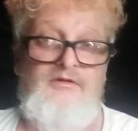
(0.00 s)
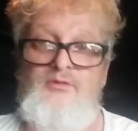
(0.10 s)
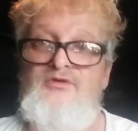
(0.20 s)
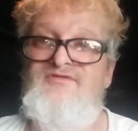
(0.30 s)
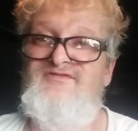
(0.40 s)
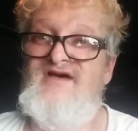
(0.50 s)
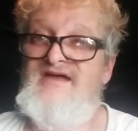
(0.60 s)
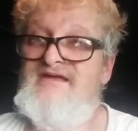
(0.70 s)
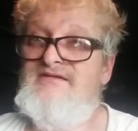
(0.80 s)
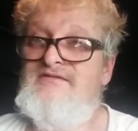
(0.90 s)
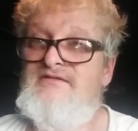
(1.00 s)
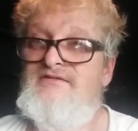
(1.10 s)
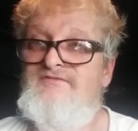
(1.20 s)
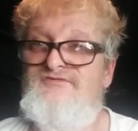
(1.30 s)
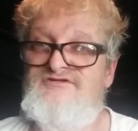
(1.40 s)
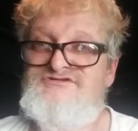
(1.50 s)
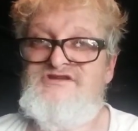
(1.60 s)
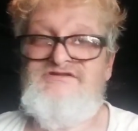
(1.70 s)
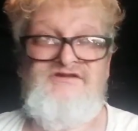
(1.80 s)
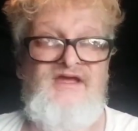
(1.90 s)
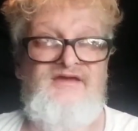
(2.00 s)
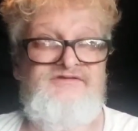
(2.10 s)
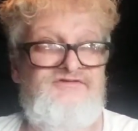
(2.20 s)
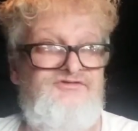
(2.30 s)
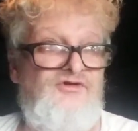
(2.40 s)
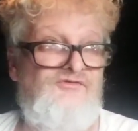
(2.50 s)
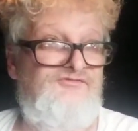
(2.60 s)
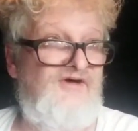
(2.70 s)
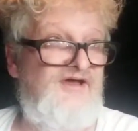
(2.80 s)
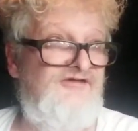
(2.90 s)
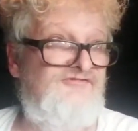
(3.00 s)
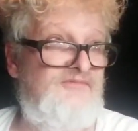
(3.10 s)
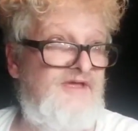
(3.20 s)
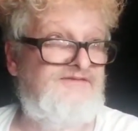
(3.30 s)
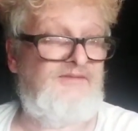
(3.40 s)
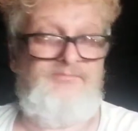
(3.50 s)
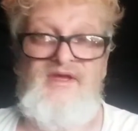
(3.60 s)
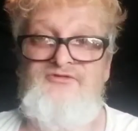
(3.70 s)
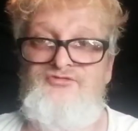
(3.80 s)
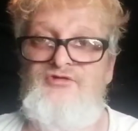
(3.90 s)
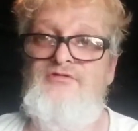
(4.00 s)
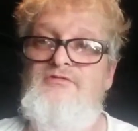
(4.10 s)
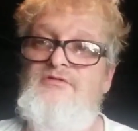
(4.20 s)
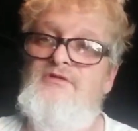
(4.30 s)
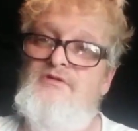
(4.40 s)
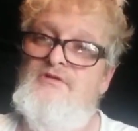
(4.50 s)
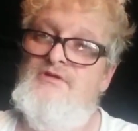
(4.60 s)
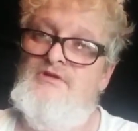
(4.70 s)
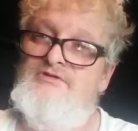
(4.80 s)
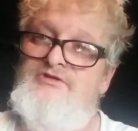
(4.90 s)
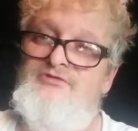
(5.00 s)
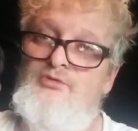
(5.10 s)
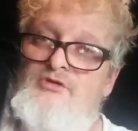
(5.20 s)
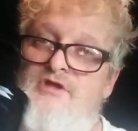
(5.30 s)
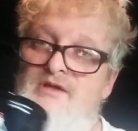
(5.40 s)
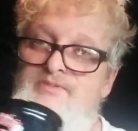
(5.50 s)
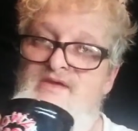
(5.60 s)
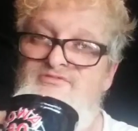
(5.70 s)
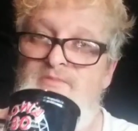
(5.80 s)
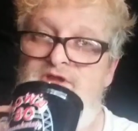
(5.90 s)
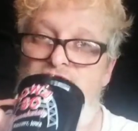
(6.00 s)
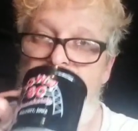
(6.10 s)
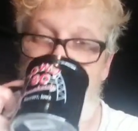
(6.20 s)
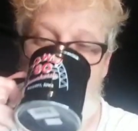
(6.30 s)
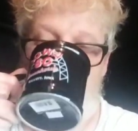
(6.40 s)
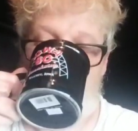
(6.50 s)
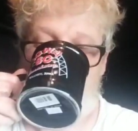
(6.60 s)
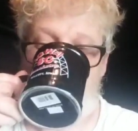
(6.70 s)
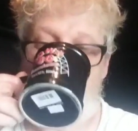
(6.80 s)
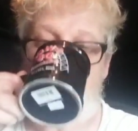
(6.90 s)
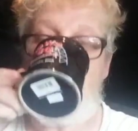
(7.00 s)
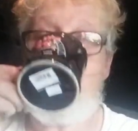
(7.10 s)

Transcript: Refine, Virginia, exit 205. I'm at the Petro. Just woke up having my coffee this morning.